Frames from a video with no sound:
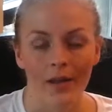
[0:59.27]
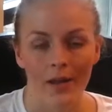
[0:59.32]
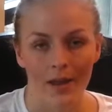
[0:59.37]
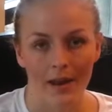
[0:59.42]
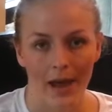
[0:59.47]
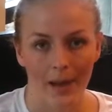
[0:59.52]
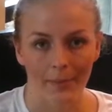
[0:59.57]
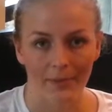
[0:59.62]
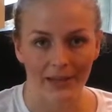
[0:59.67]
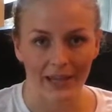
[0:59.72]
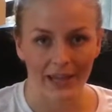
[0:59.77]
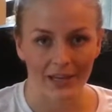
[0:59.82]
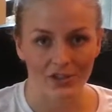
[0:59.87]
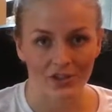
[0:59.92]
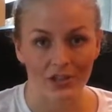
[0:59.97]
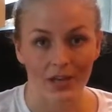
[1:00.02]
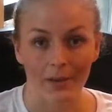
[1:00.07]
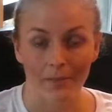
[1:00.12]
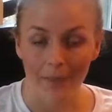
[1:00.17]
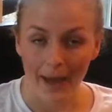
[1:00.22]
an
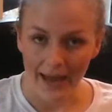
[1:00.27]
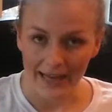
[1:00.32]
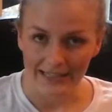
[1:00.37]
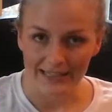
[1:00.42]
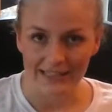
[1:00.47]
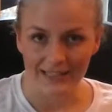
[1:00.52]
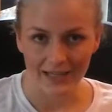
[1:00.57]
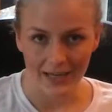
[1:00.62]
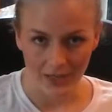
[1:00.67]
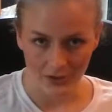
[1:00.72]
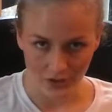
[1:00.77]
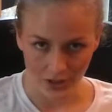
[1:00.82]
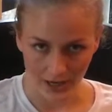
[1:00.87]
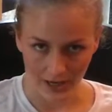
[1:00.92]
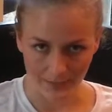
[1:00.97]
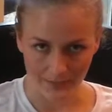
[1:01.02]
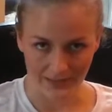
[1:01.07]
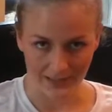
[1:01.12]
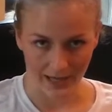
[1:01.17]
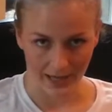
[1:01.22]
application on
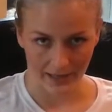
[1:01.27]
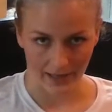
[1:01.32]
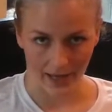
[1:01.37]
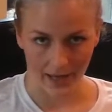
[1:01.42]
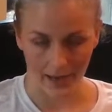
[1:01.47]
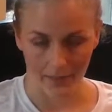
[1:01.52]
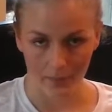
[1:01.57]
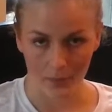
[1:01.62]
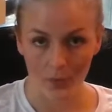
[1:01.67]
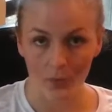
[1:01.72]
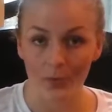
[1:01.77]
mycnajobs.com.